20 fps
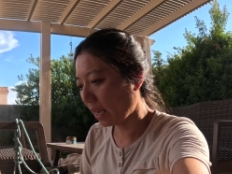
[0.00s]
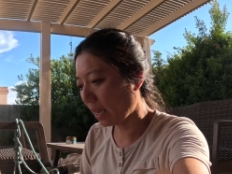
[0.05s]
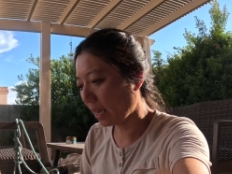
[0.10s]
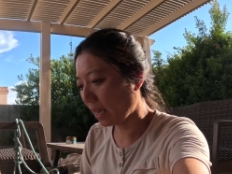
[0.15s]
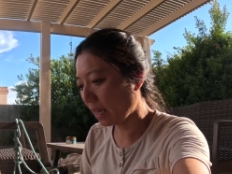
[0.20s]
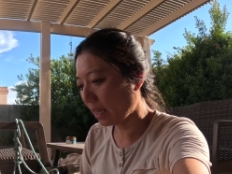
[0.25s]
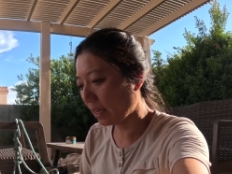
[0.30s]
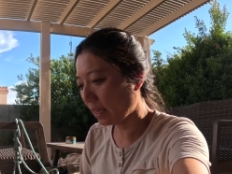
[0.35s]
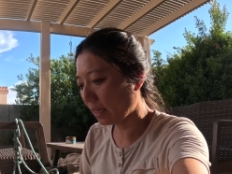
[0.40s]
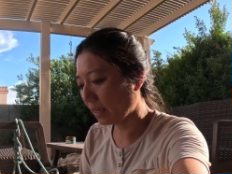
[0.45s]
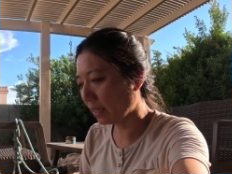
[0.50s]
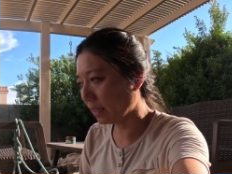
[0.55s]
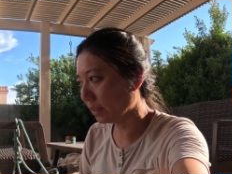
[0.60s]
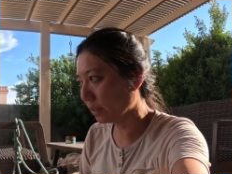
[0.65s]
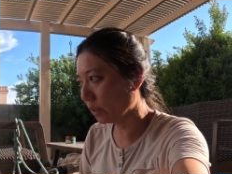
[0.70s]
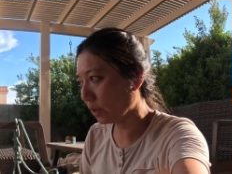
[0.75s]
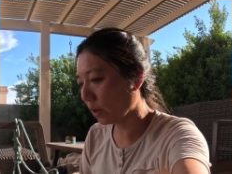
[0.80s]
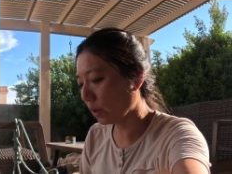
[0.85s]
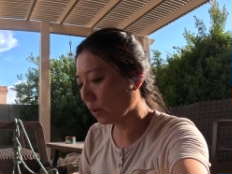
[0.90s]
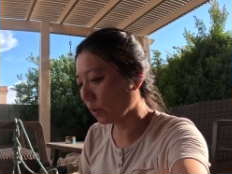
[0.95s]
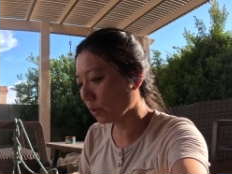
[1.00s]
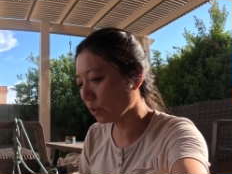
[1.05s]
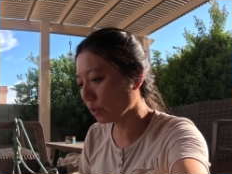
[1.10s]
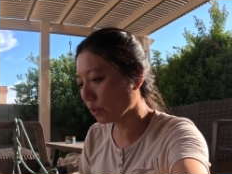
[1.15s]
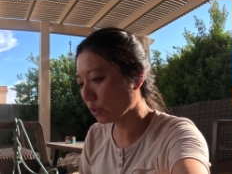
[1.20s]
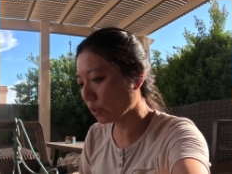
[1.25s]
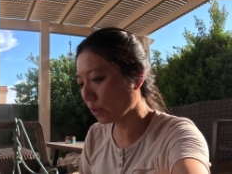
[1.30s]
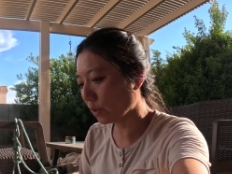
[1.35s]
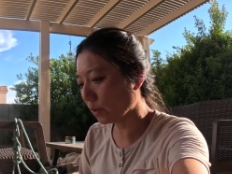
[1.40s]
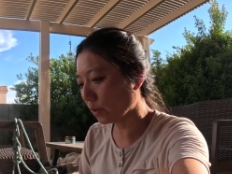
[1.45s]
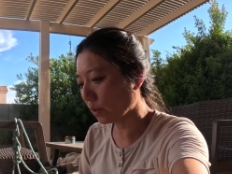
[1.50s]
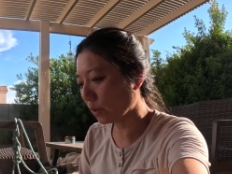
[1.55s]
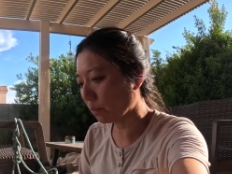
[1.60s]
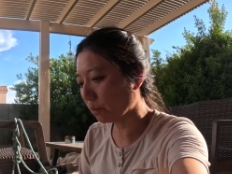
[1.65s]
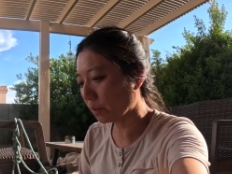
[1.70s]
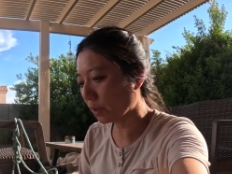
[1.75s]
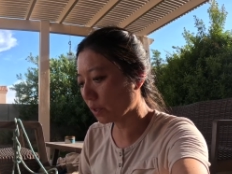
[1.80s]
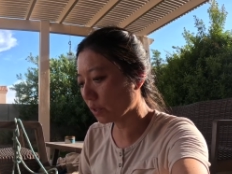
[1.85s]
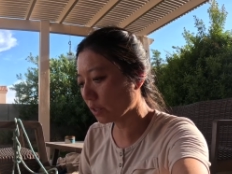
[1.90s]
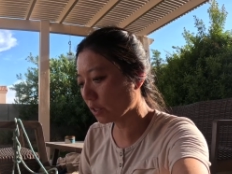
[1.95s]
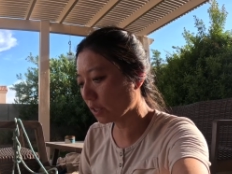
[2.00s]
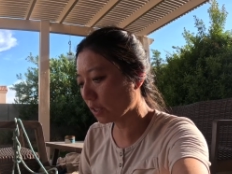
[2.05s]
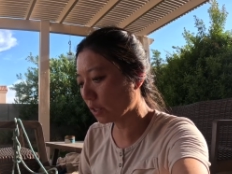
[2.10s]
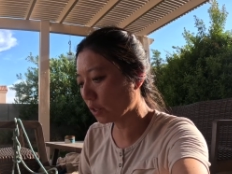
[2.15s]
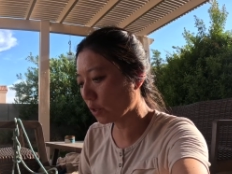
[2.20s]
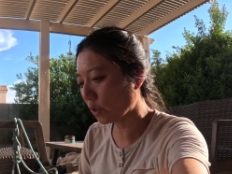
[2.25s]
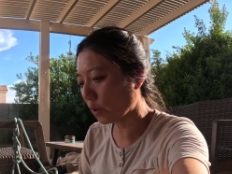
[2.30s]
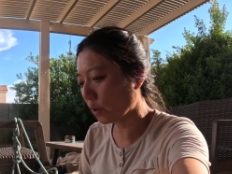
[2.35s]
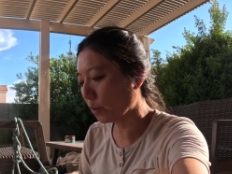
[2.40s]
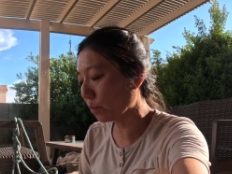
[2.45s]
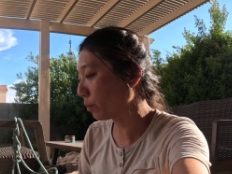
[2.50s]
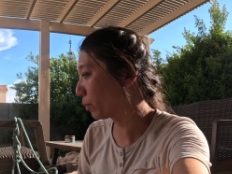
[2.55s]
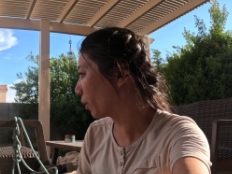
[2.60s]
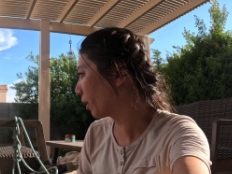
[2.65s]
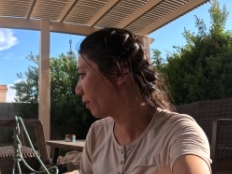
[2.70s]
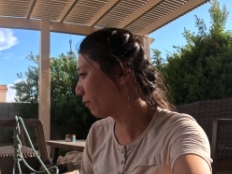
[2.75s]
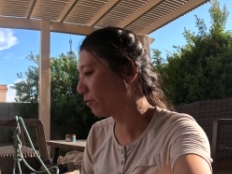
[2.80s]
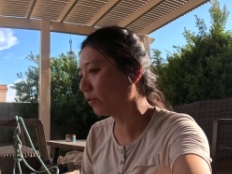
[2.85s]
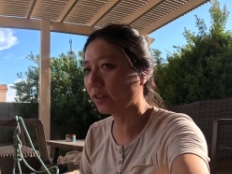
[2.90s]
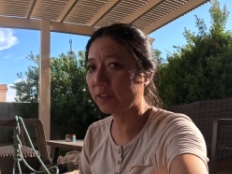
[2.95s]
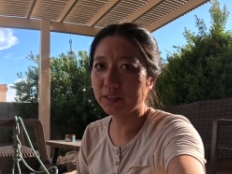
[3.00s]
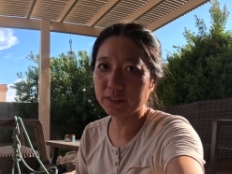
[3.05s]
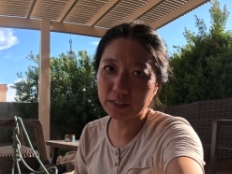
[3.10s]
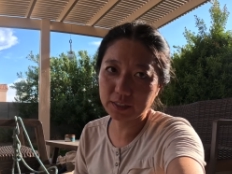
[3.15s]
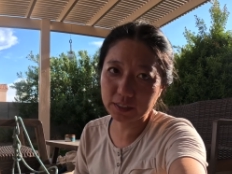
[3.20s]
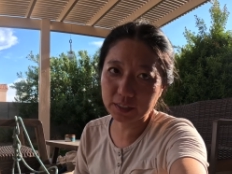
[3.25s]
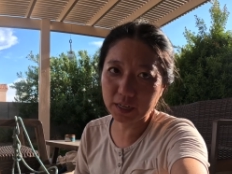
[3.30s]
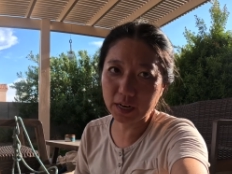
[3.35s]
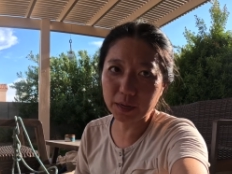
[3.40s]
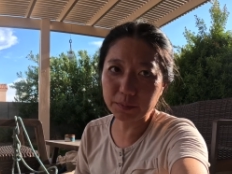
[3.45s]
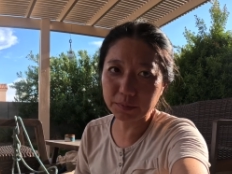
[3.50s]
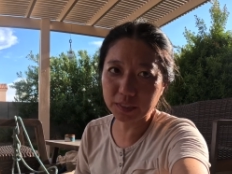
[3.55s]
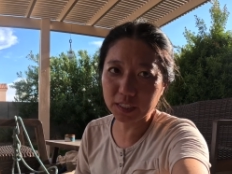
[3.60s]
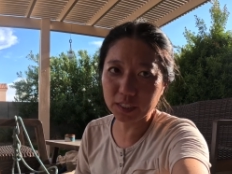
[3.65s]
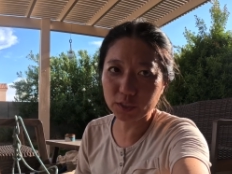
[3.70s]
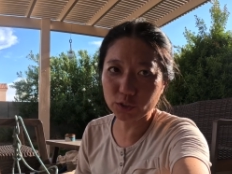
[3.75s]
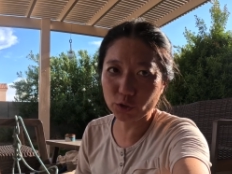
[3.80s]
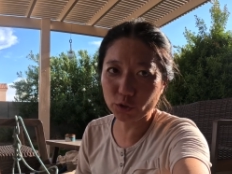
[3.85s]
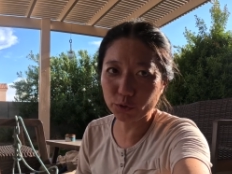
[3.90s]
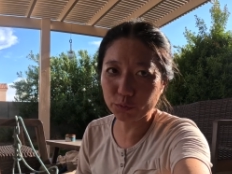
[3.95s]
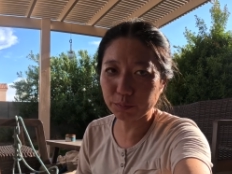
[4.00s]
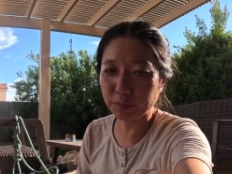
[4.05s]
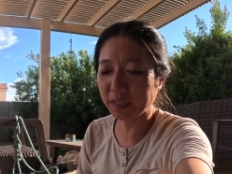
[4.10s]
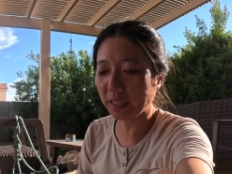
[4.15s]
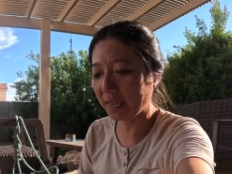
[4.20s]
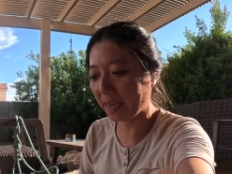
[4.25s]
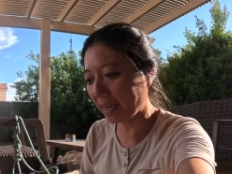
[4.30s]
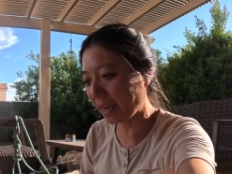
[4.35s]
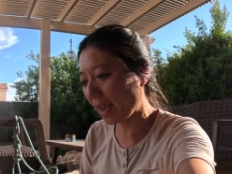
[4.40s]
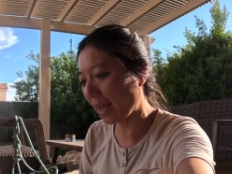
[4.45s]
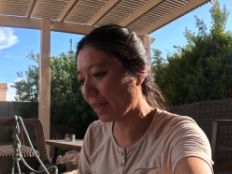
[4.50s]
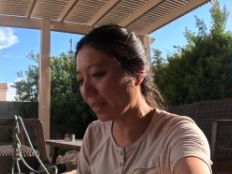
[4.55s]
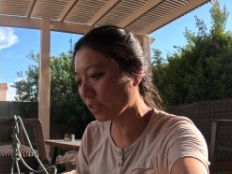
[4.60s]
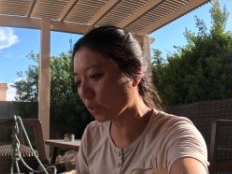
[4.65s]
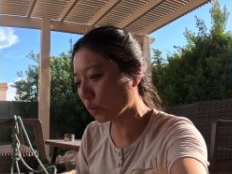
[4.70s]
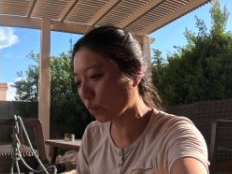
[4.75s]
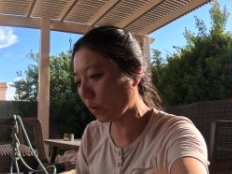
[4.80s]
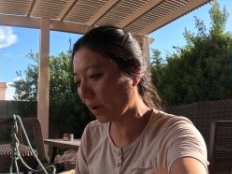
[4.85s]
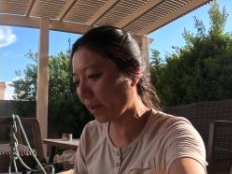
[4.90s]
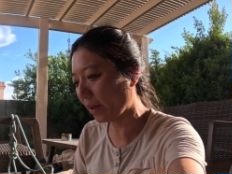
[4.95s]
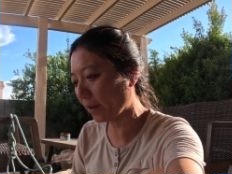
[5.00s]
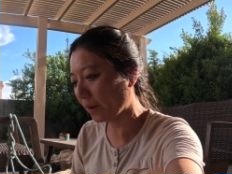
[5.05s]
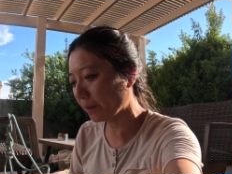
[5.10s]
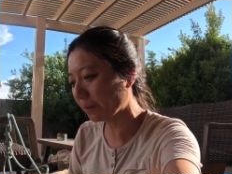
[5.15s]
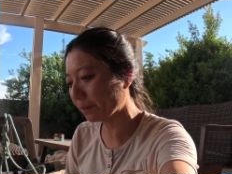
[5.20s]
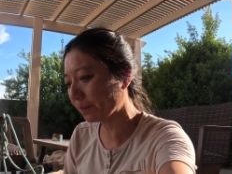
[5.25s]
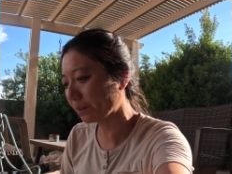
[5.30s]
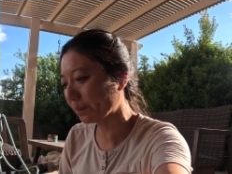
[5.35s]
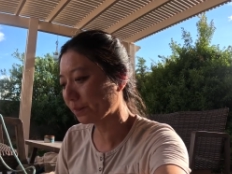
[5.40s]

and also personal preference comes into play as well.